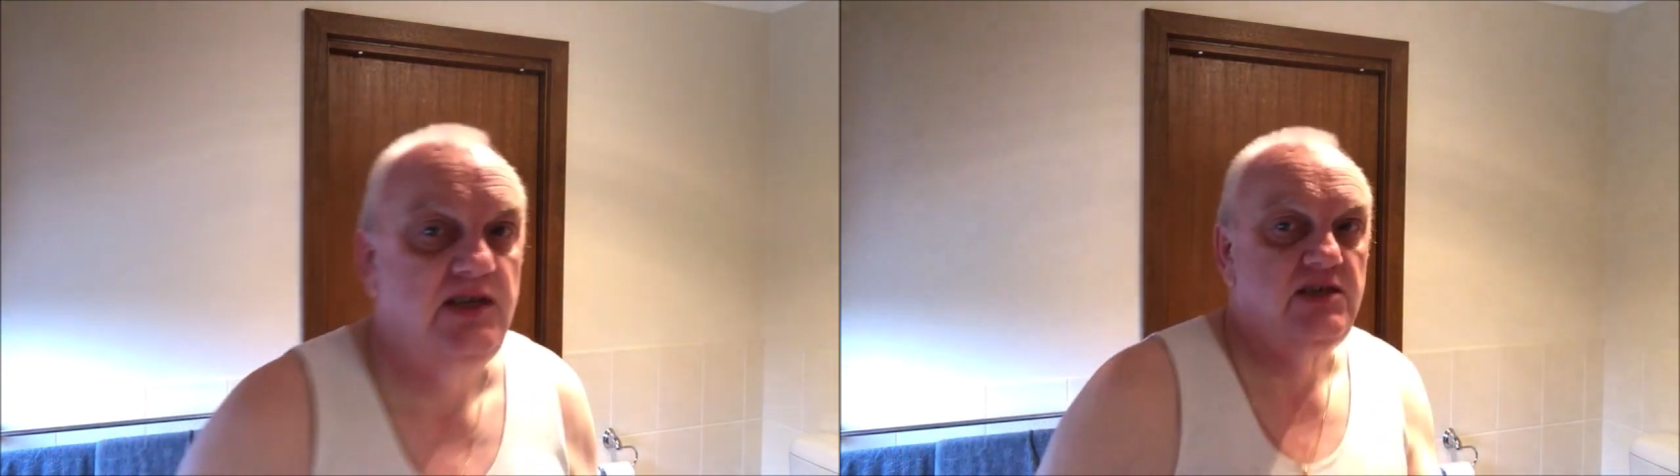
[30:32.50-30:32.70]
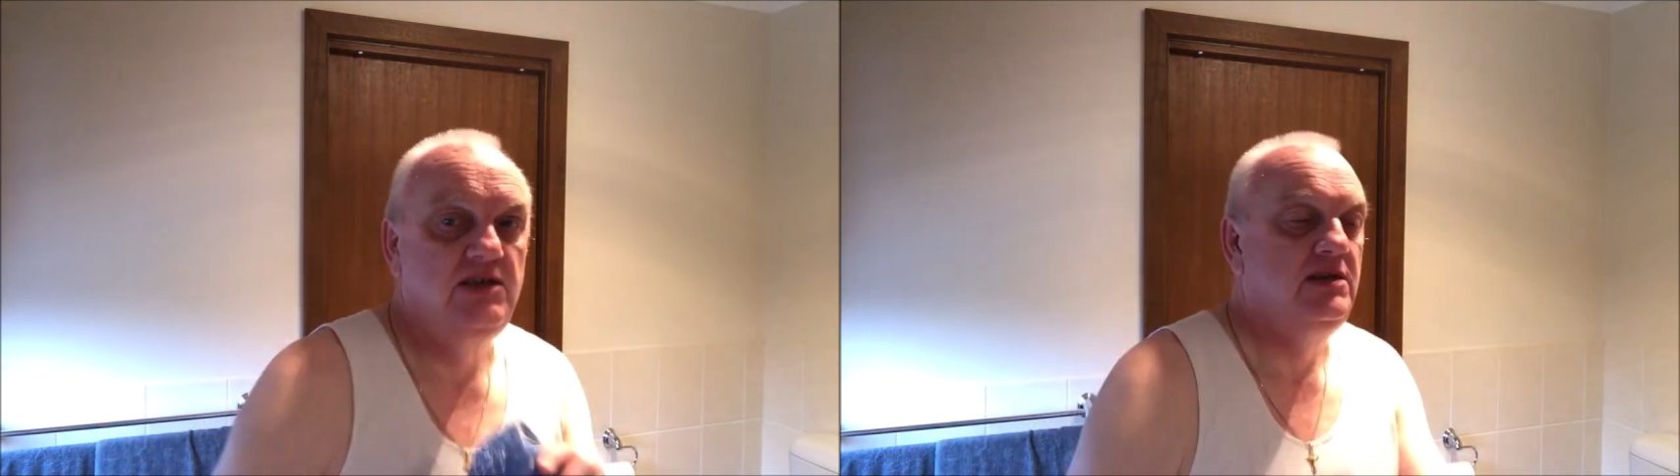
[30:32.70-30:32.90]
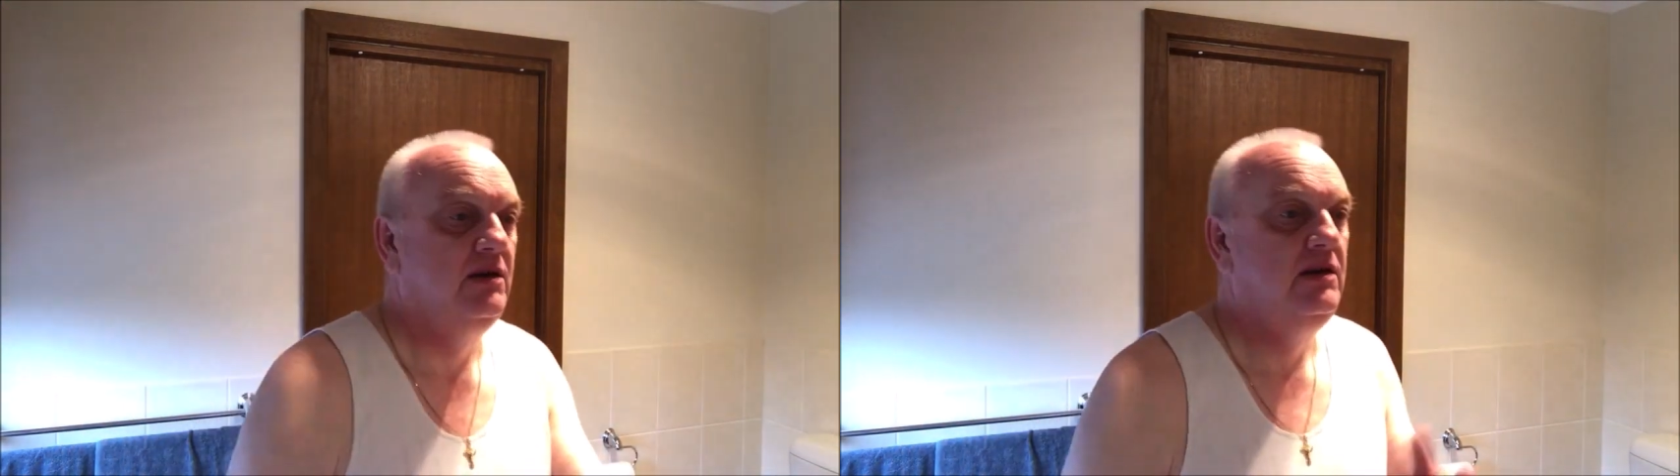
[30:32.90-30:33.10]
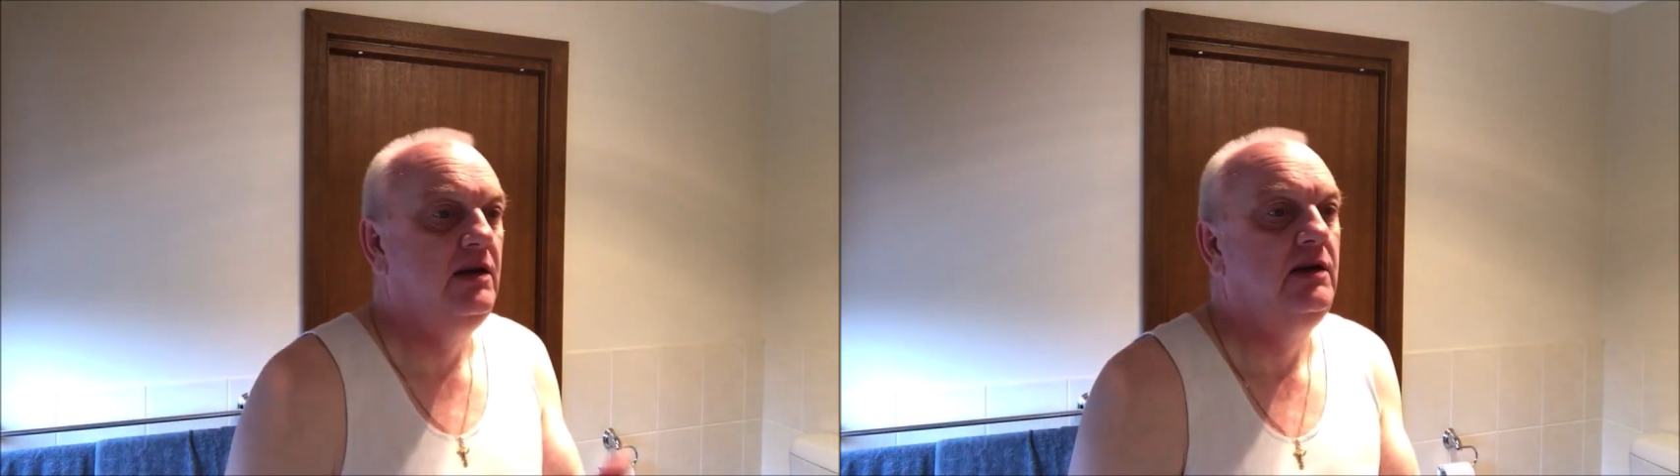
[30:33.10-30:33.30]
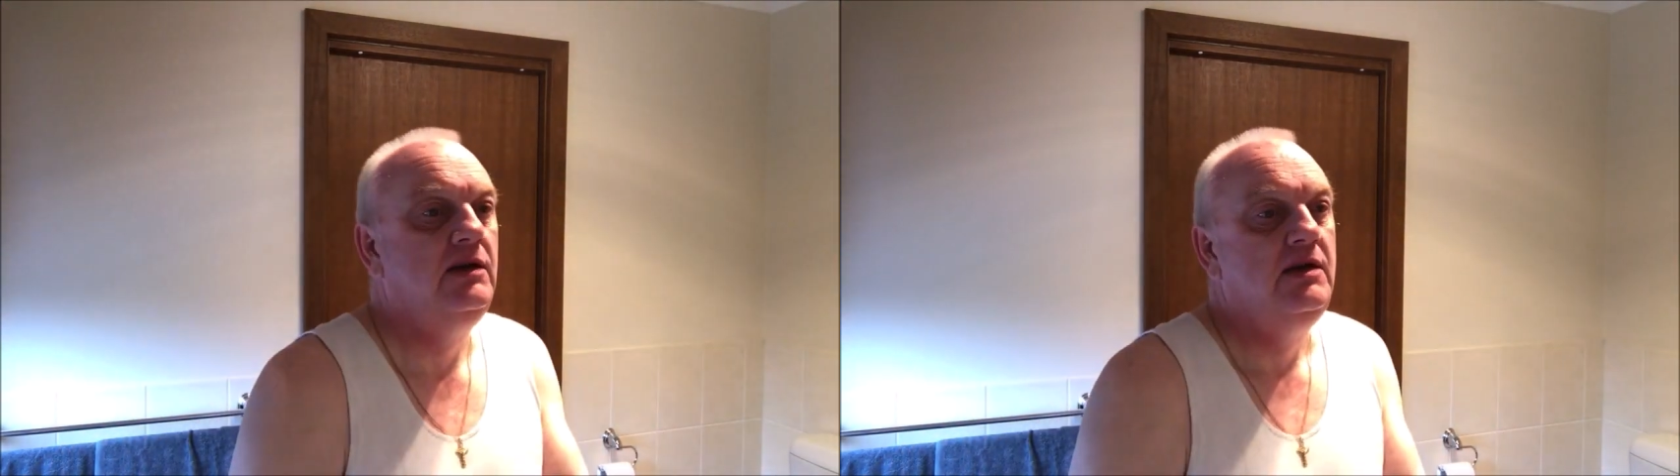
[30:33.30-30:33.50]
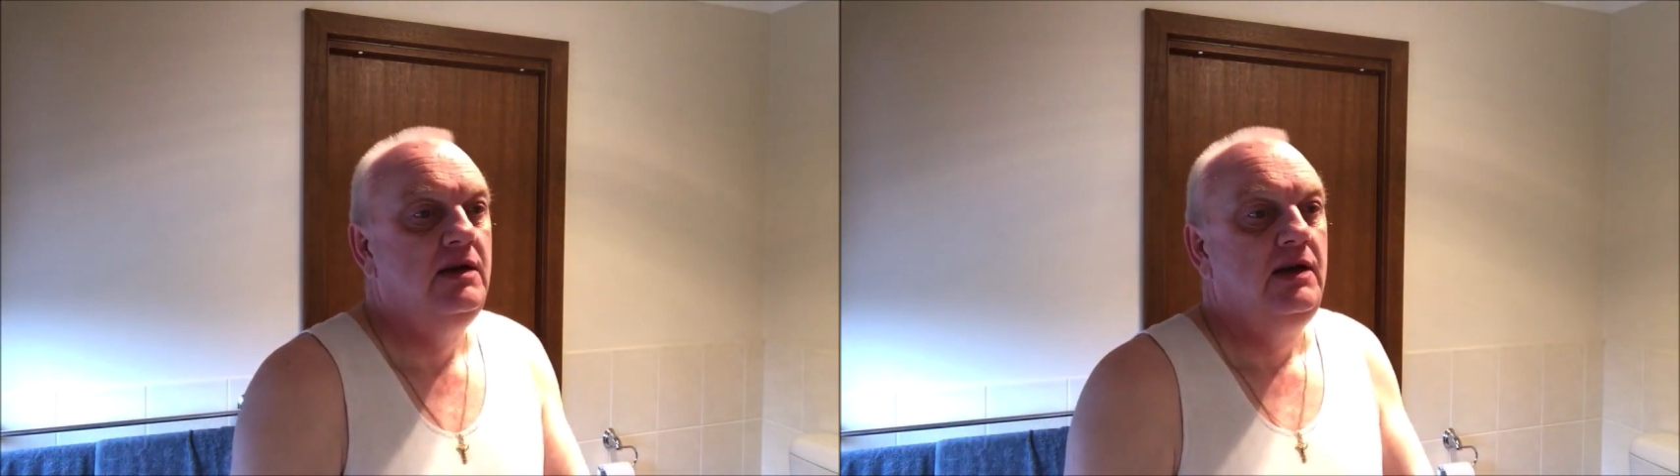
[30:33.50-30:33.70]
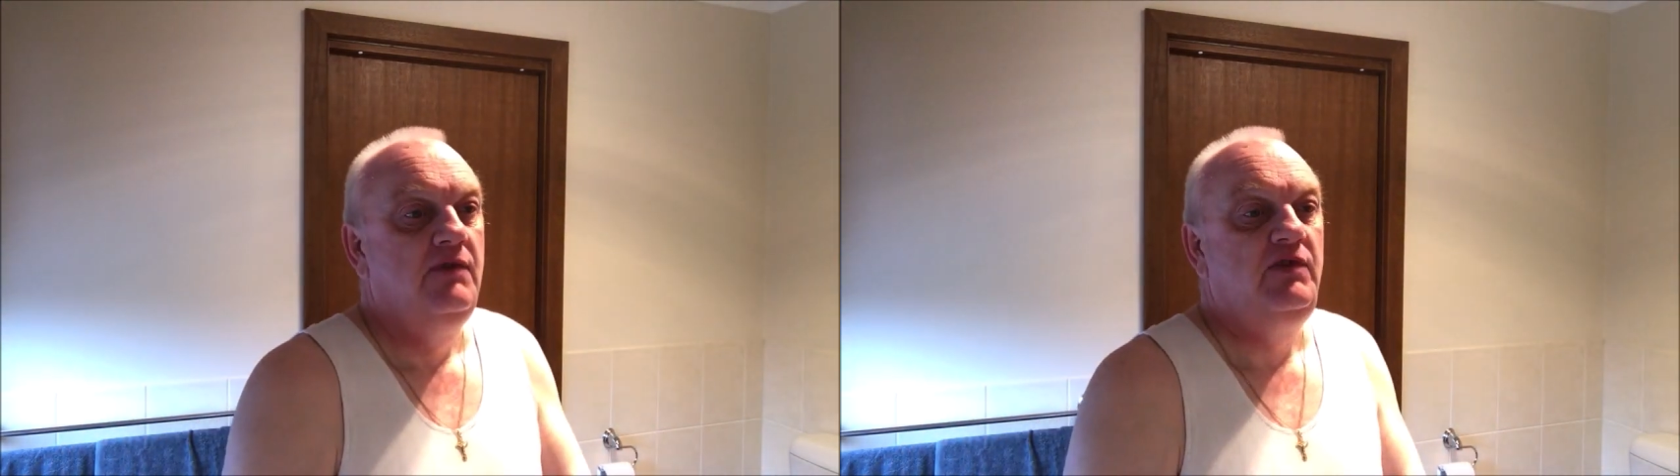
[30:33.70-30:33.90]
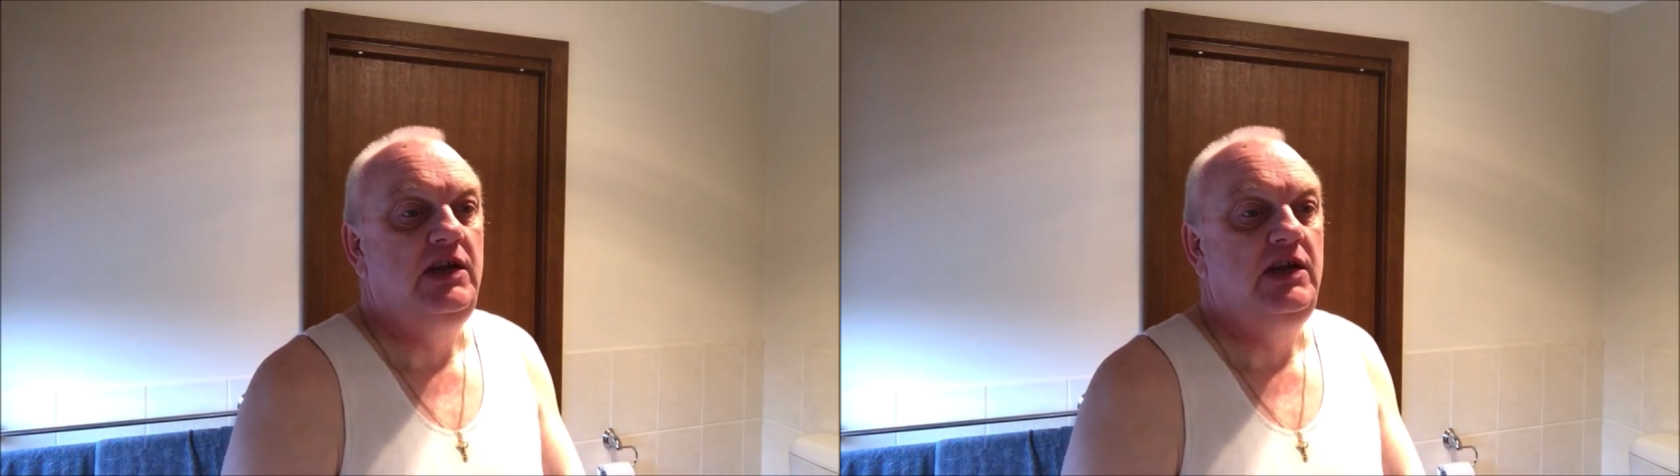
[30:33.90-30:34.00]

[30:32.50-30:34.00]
of this because if